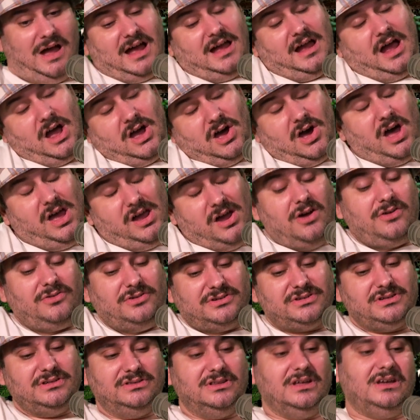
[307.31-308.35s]
I I
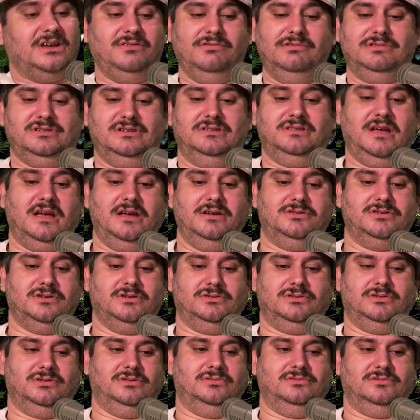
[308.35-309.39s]
honestly think he was a danger
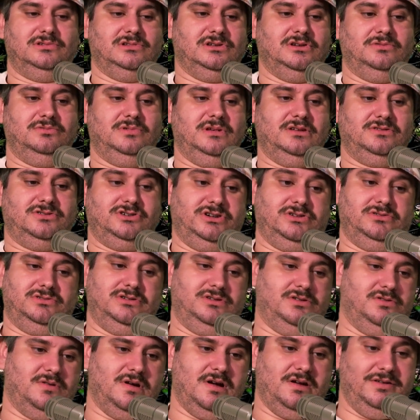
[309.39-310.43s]
to, to
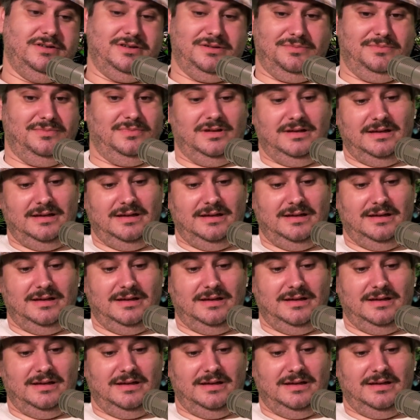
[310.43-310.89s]
children around him.